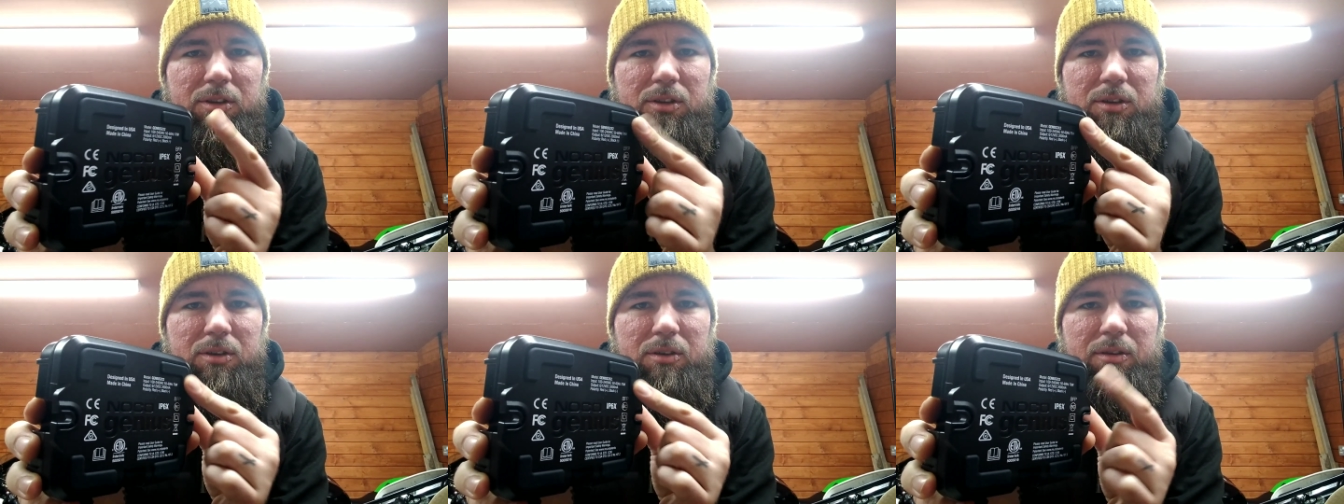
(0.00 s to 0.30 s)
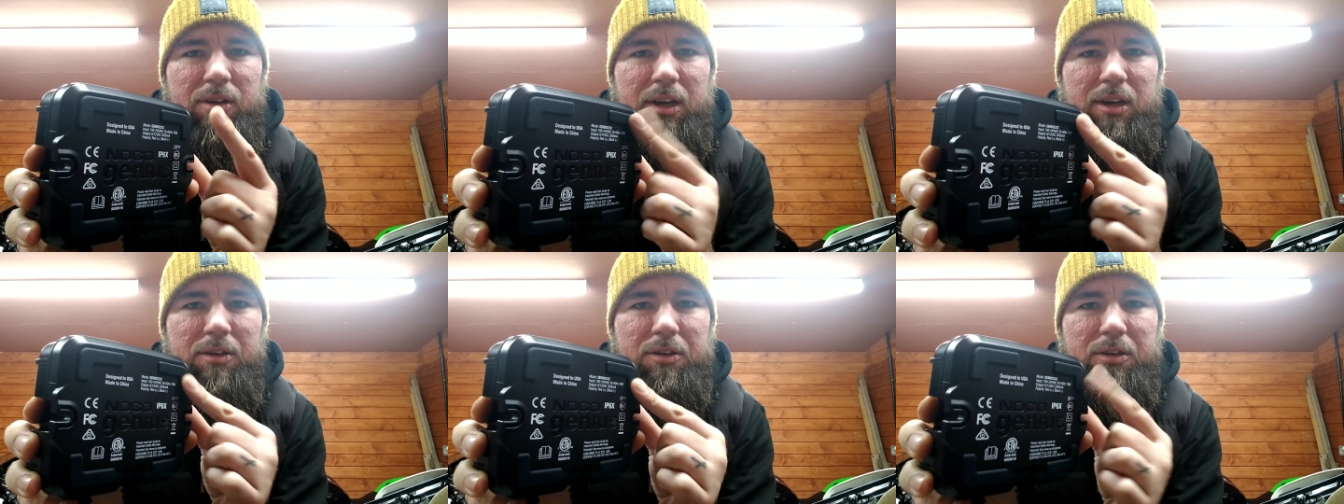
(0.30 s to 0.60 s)
So you
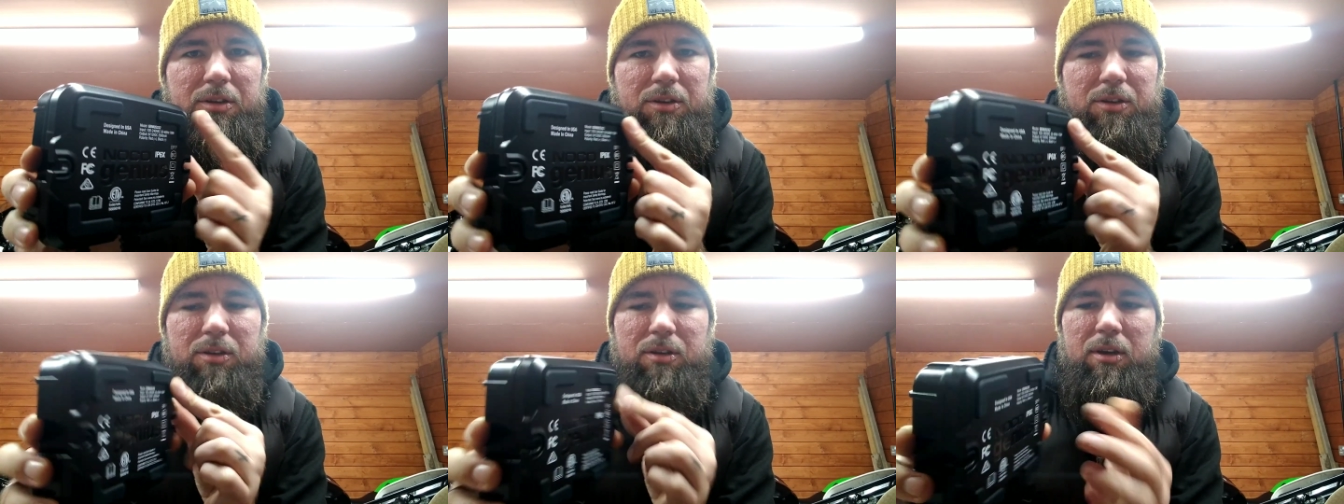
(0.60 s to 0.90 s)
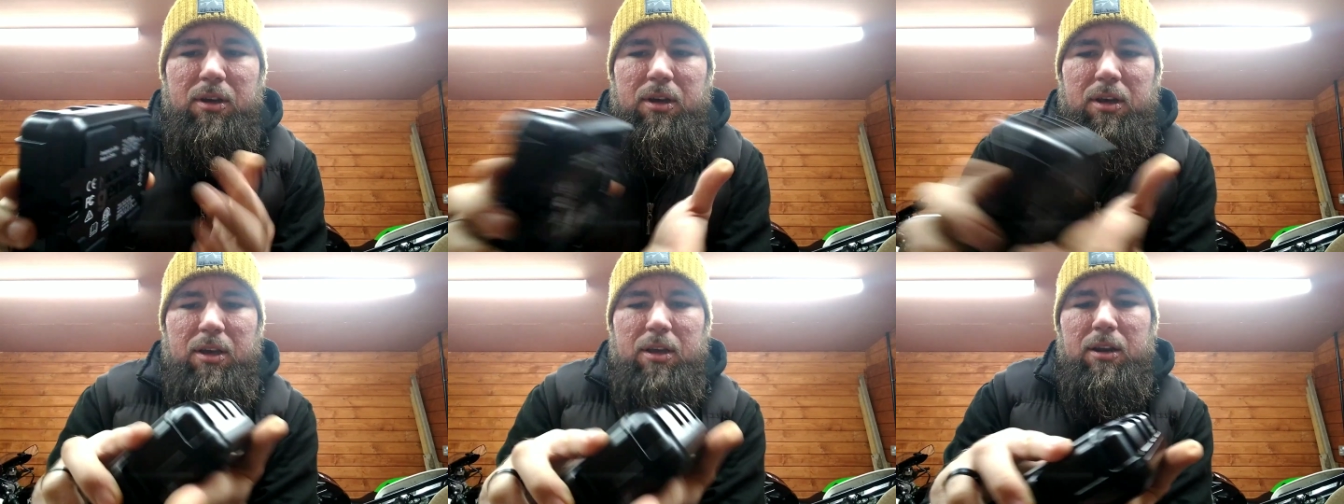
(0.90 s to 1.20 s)
can just
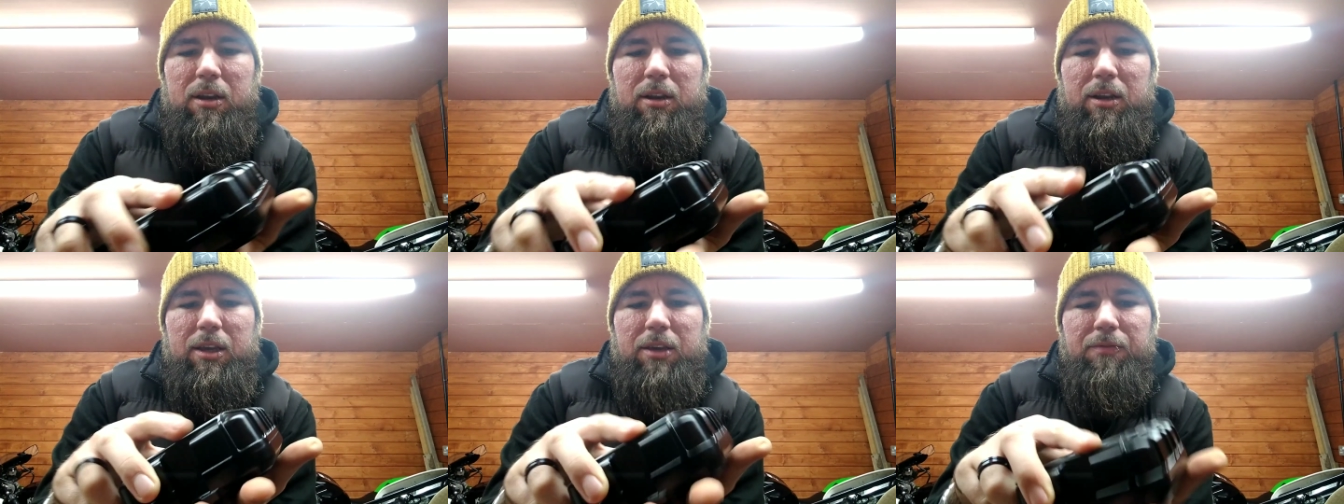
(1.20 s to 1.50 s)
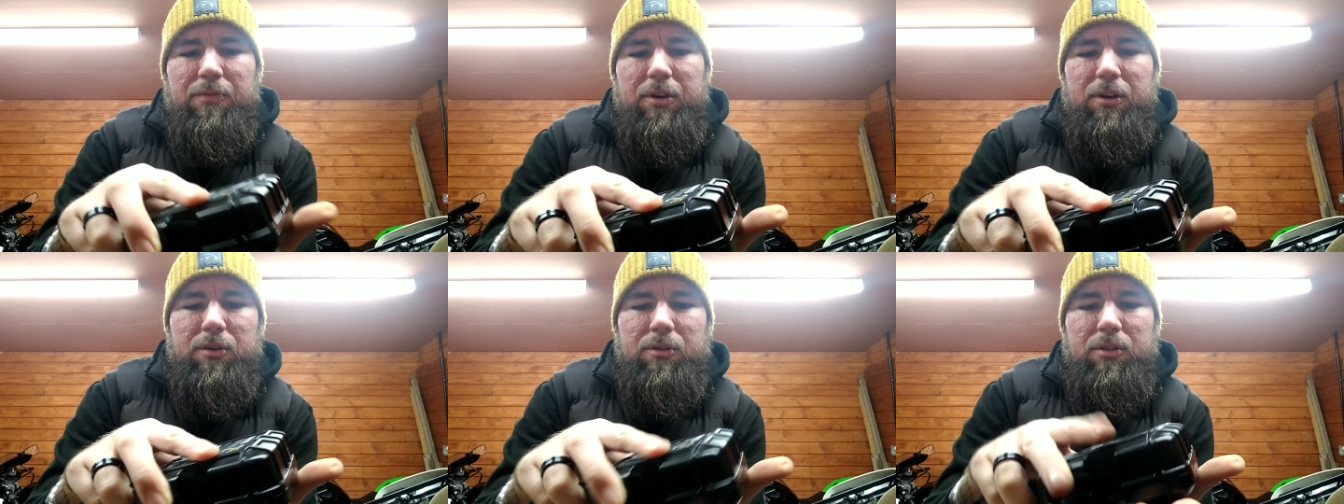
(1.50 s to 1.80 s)

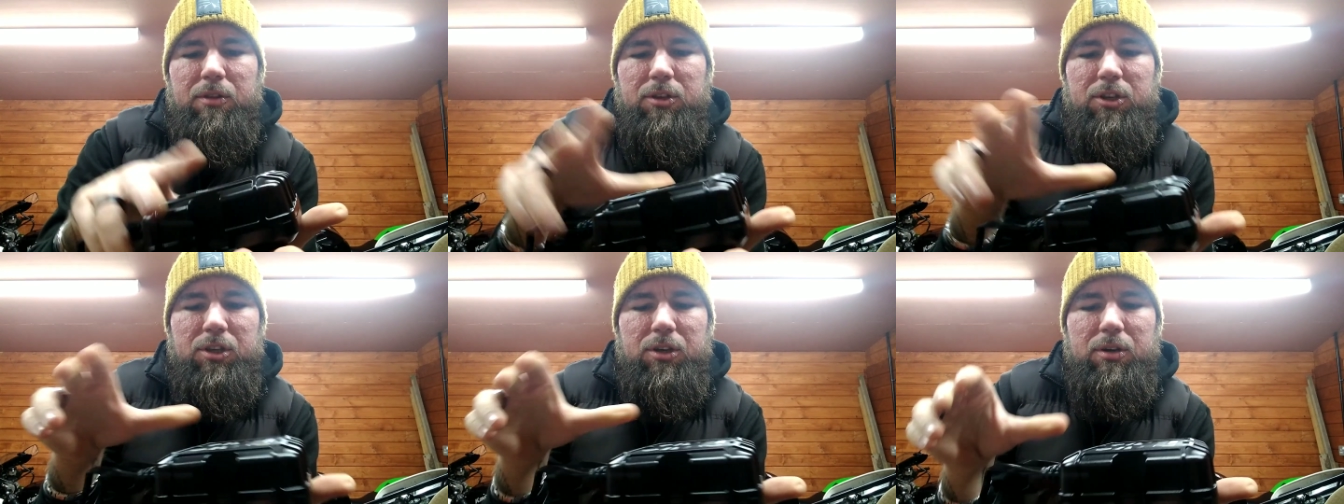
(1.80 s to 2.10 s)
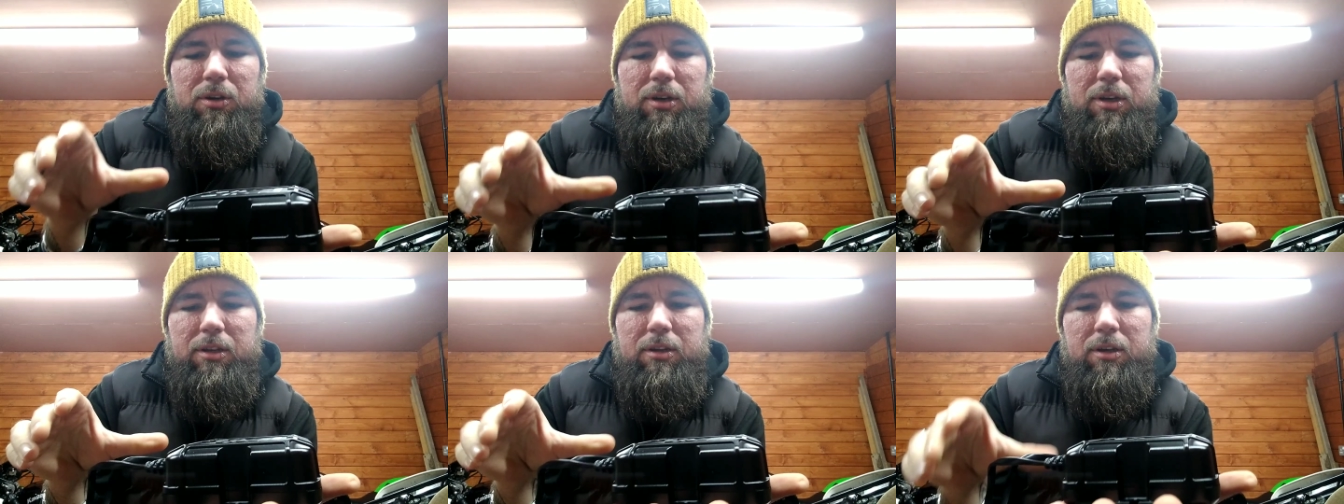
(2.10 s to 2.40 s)
leave it on the
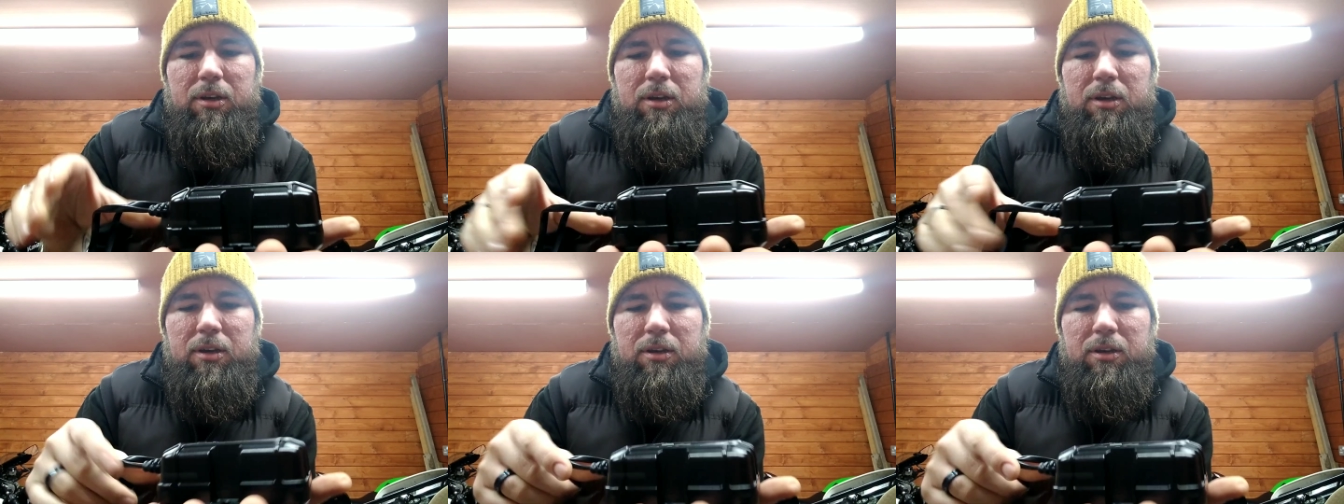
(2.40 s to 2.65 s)
side.